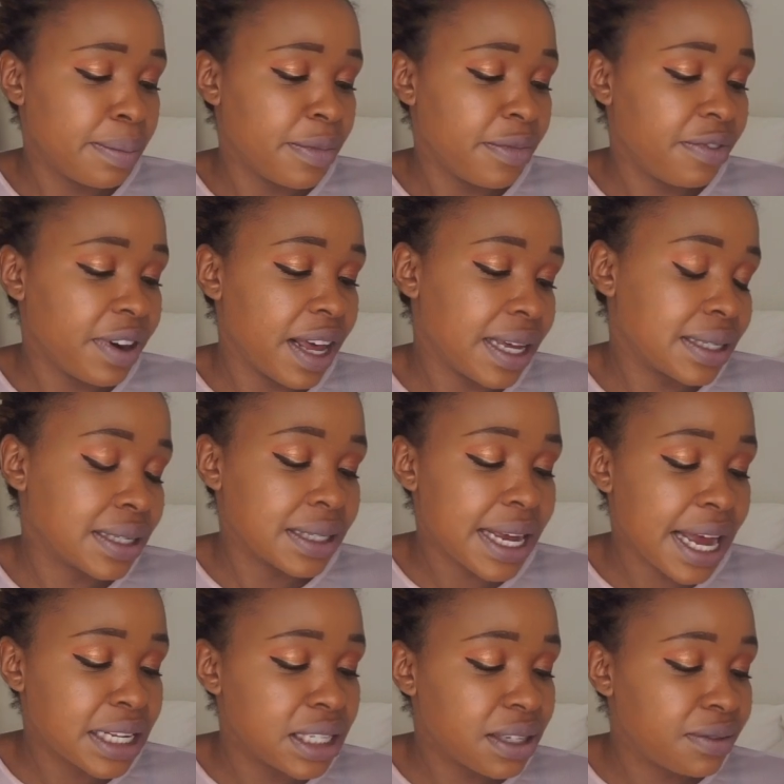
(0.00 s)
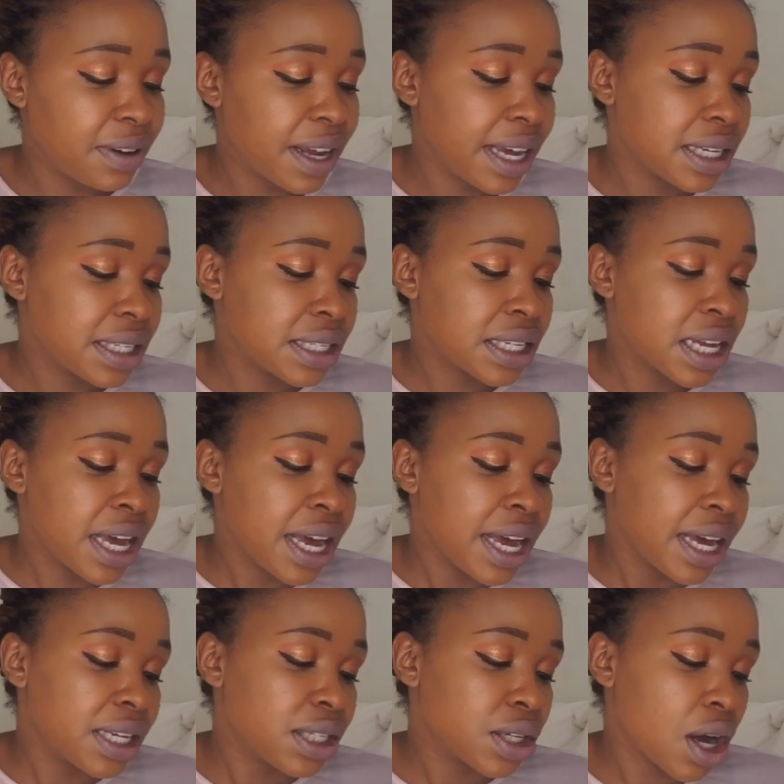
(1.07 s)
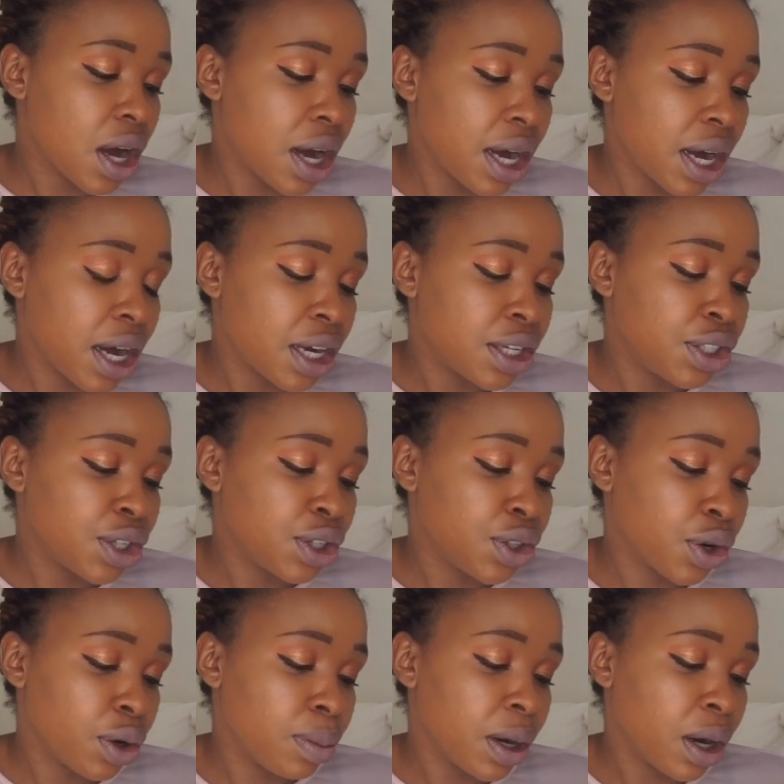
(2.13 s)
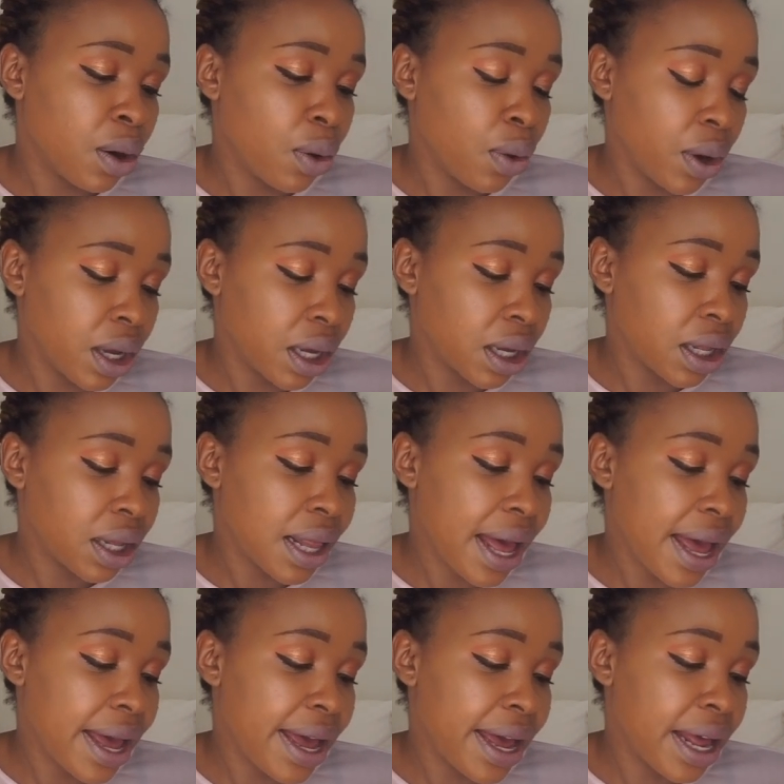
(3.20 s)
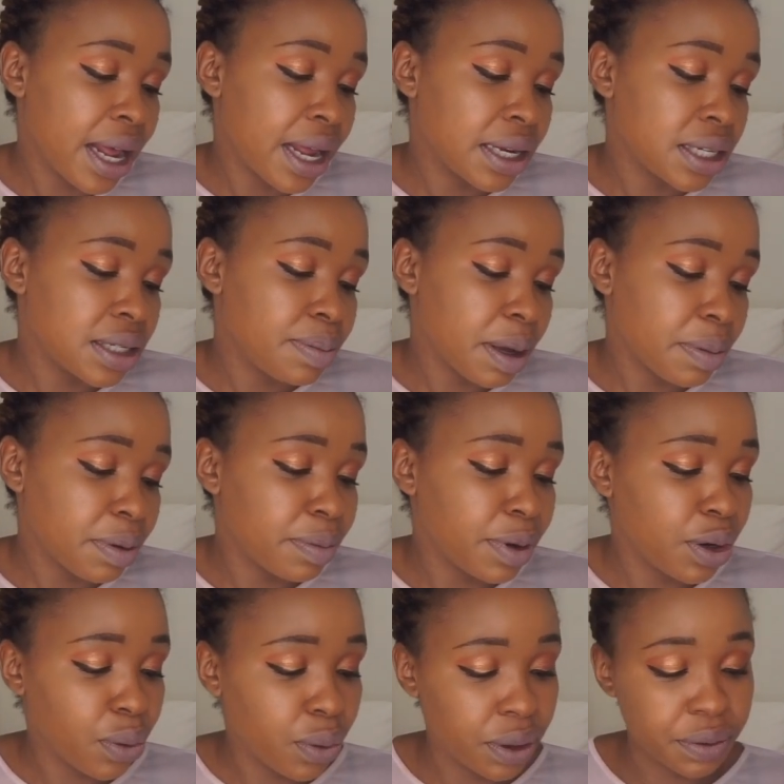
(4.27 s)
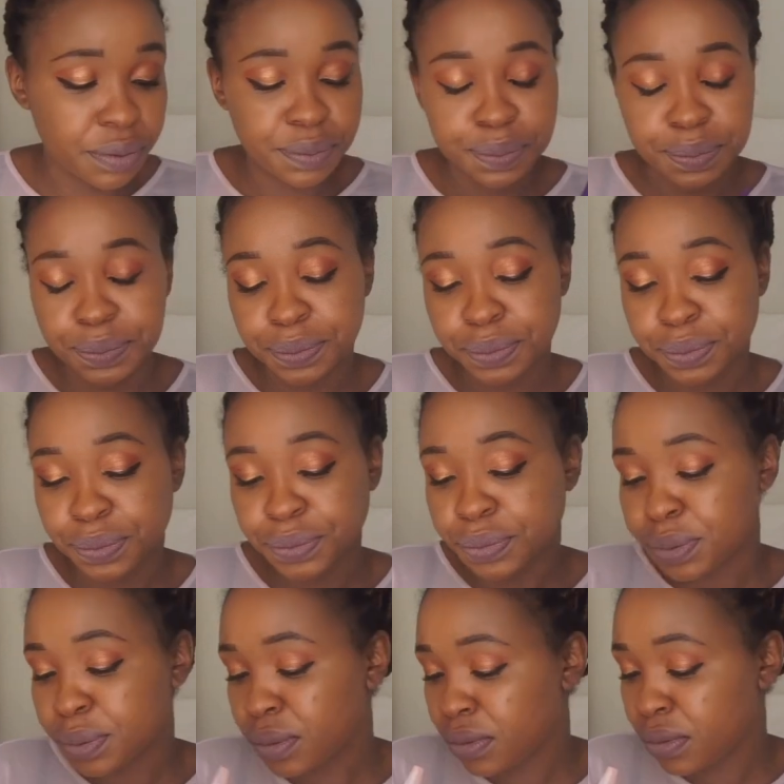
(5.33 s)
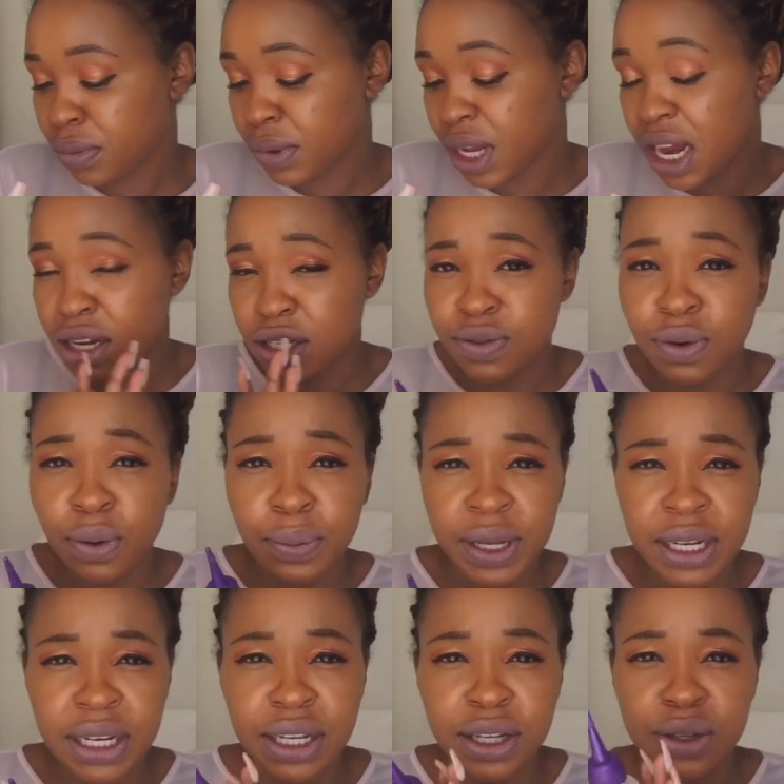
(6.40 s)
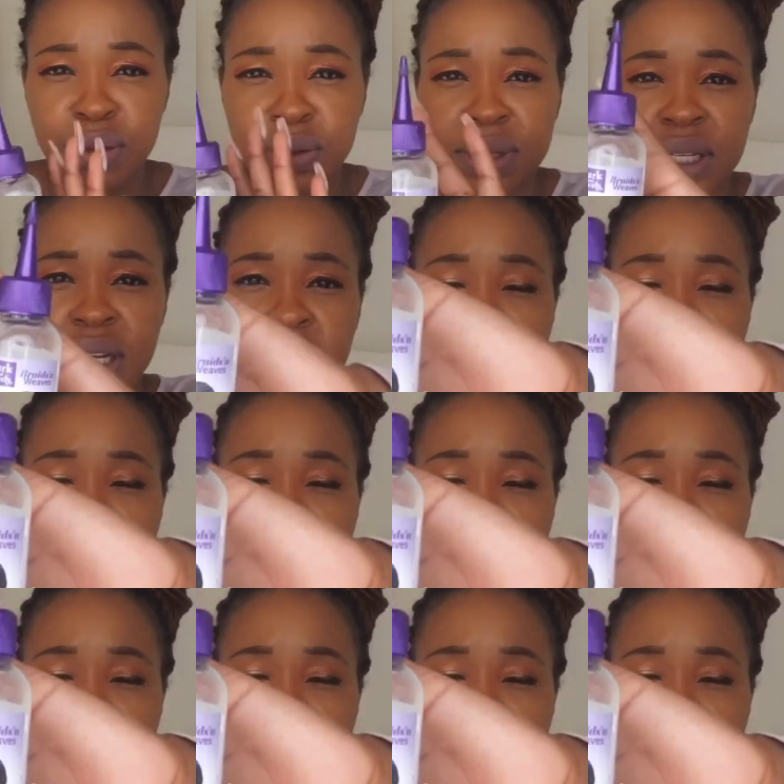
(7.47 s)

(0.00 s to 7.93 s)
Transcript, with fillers: flakes. It's anti-flakes. It's got jojoba oil and peppermint oil, and it's for weekly use.